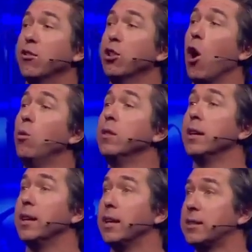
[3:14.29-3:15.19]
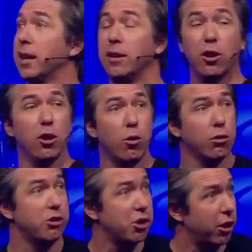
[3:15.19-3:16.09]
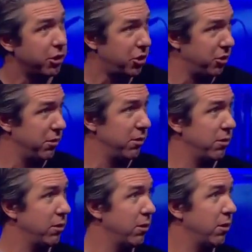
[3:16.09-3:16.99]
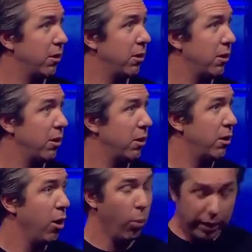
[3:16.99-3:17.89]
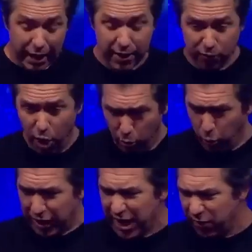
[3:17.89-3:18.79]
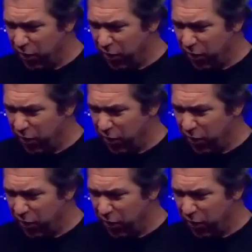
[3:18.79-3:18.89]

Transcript: of loneliness in the local church? What kind of what kind